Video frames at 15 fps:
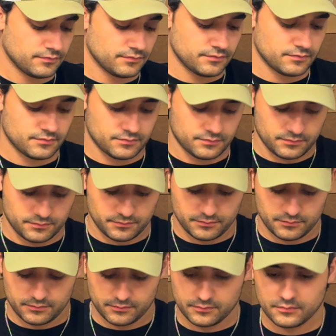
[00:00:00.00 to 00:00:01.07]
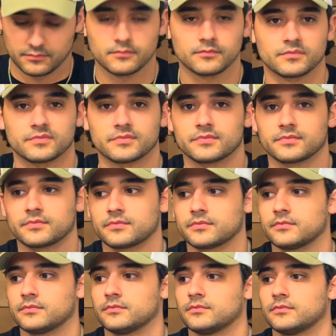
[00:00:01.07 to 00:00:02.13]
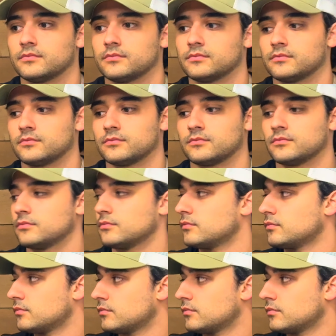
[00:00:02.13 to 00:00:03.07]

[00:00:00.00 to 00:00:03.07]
(not speaking)